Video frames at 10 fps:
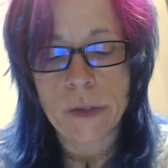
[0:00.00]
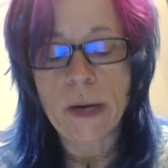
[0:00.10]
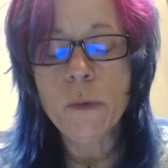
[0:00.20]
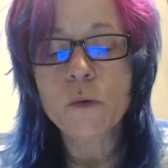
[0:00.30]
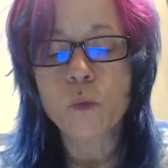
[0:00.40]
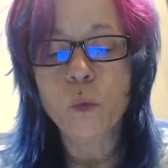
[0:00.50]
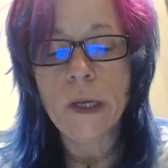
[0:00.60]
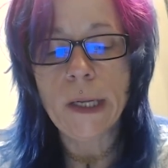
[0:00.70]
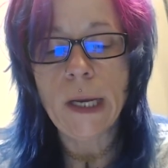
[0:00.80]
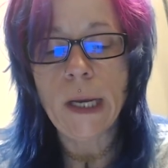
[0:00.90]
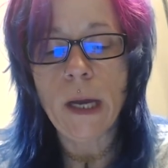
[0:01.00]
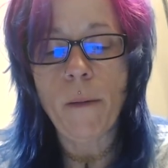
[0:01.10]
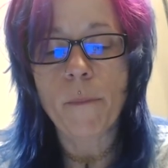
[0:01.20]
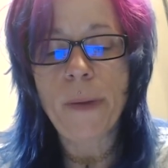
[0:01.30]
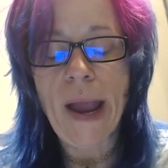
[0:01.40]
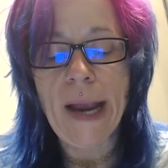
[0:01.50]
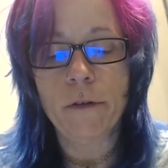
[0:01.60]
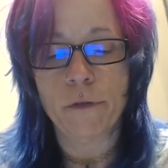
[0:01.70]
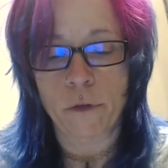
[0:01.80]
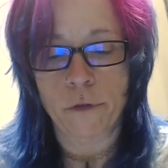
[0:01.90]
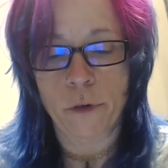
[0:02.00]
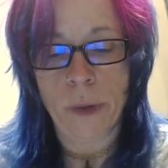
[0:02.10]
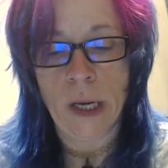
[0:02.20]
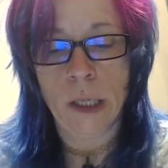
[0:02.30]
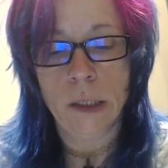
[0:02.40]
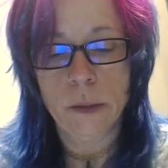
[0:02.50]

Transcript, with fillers: It was really painful for me.